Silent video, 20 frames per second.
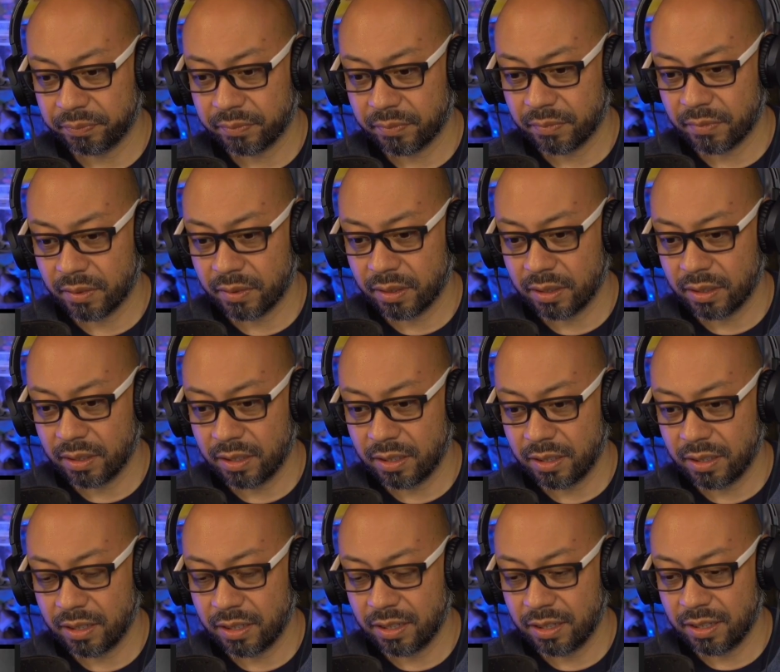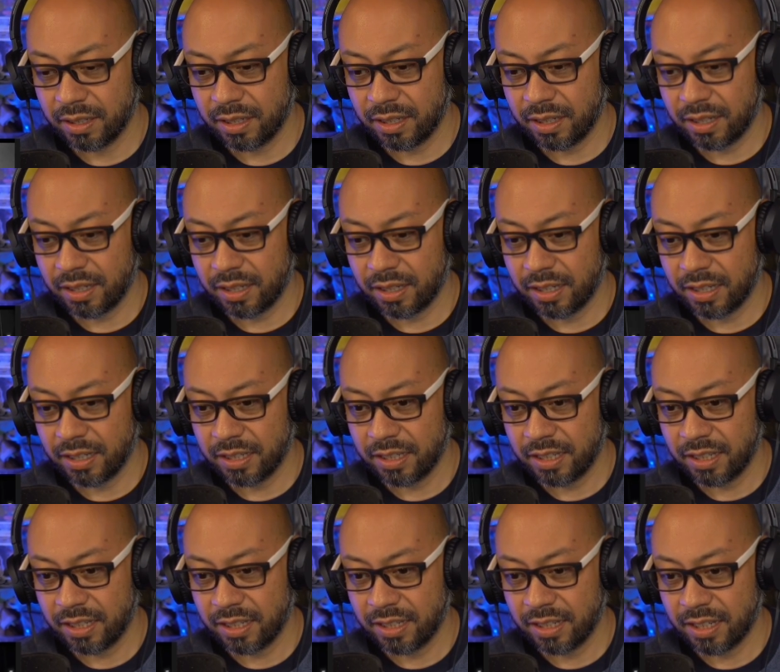
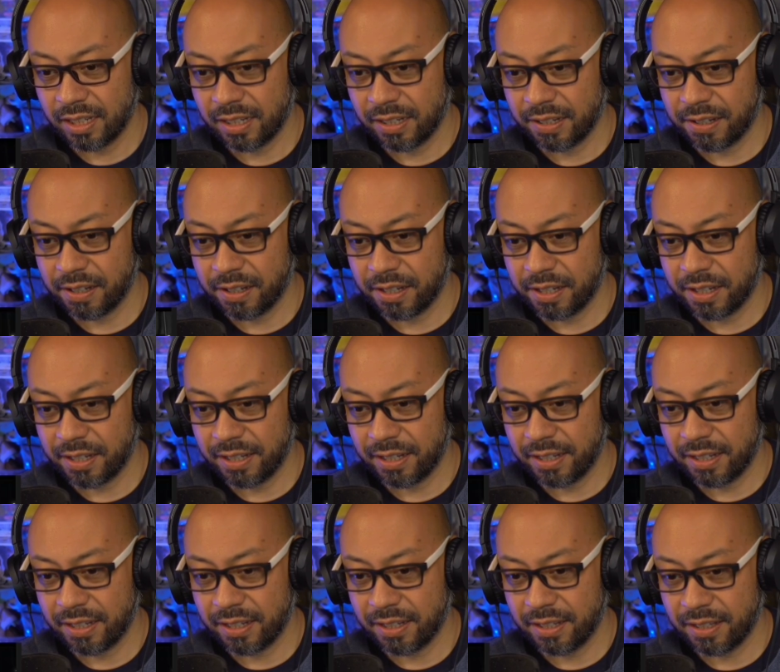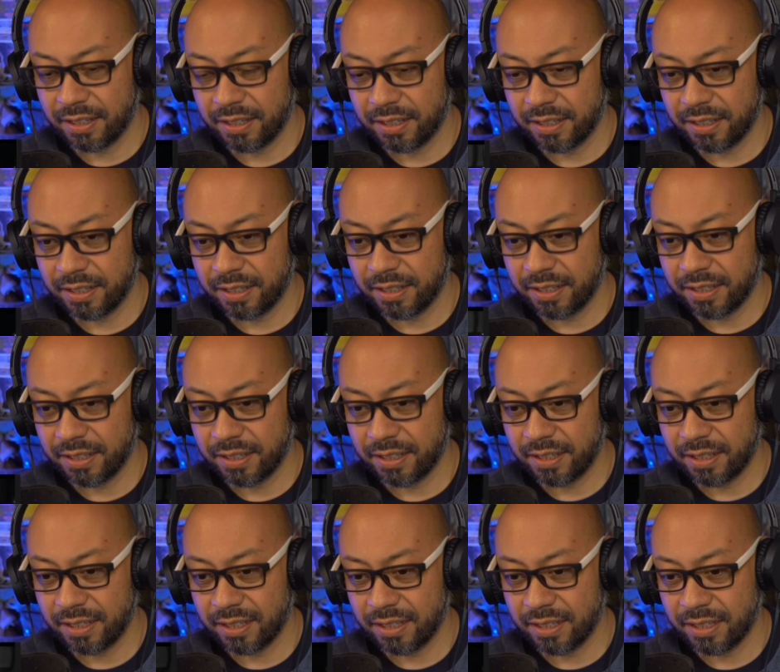
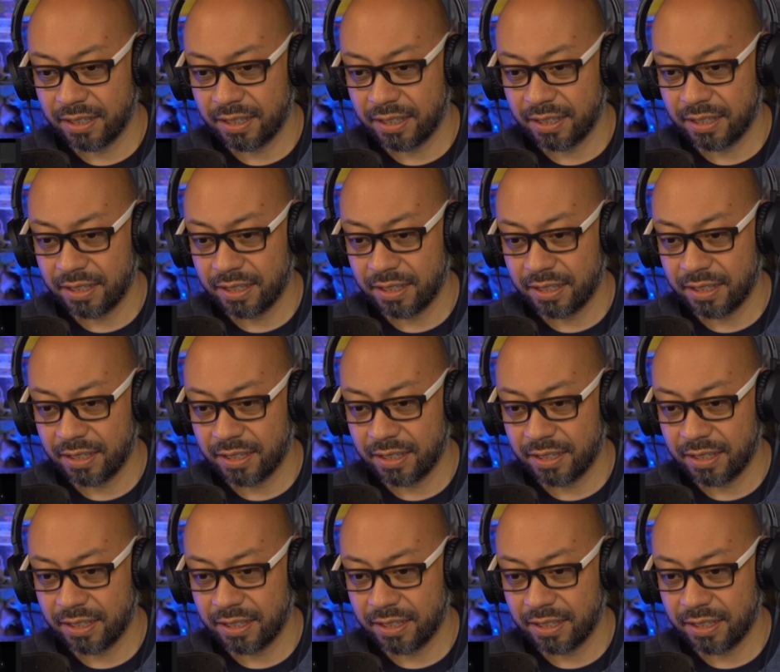(silence)